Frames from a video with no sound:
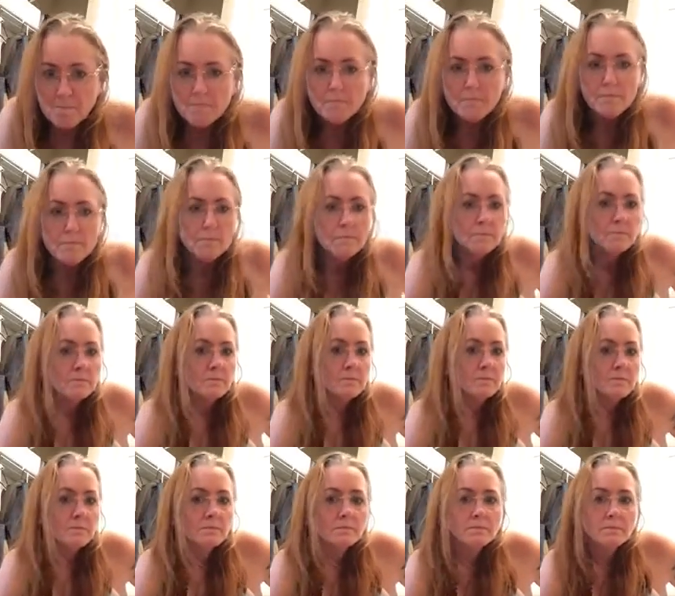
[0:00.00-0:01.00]

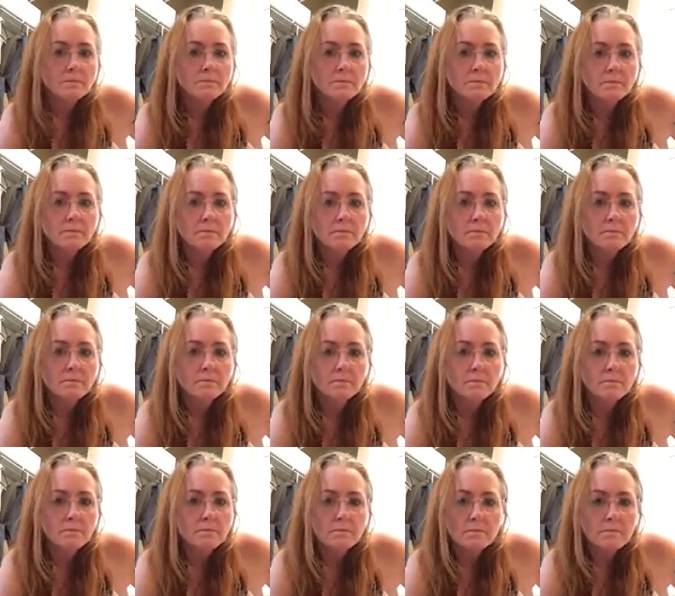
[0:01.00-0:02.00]

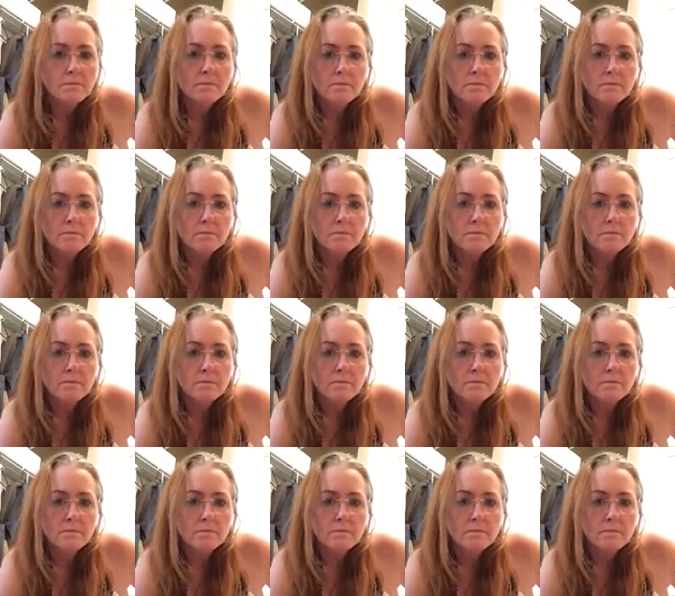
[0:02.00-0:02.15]
(silence)